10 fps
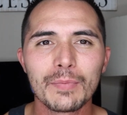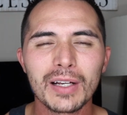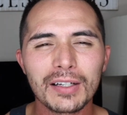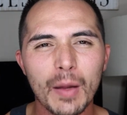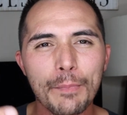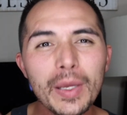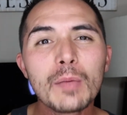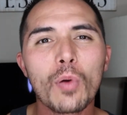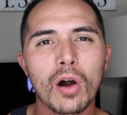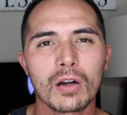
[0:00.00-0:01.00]
because a
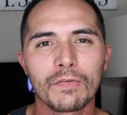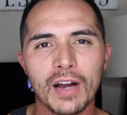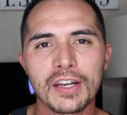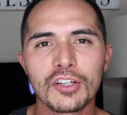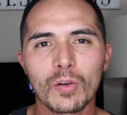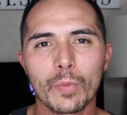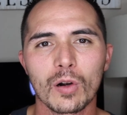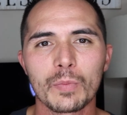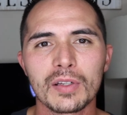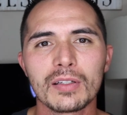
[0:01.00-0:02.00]
big part of finding your
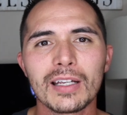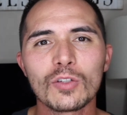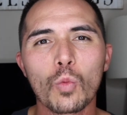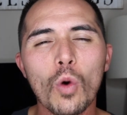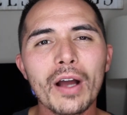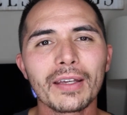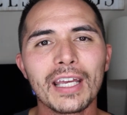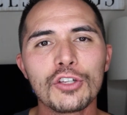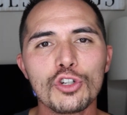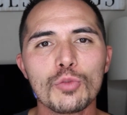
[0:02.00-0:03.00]
purpose is, what
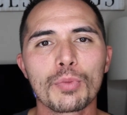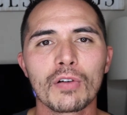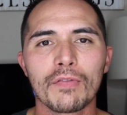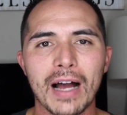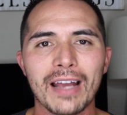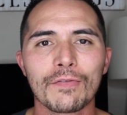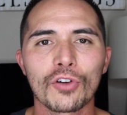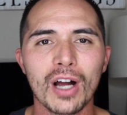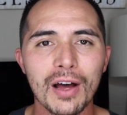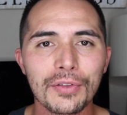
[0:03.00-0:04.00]
can you provide
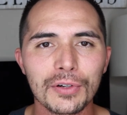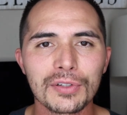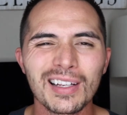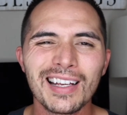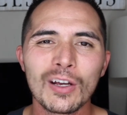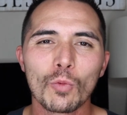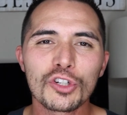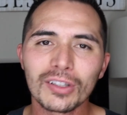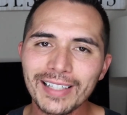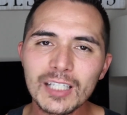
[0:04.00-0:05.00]
for others?
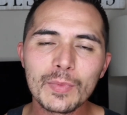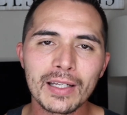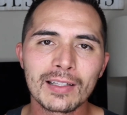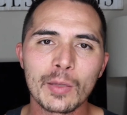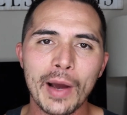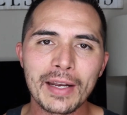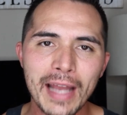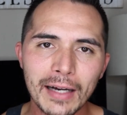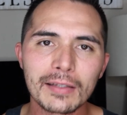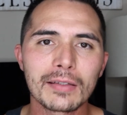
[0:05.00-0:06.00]
Which leads me into my
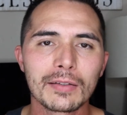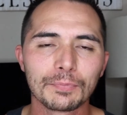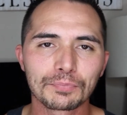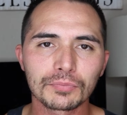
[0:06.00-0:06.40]
next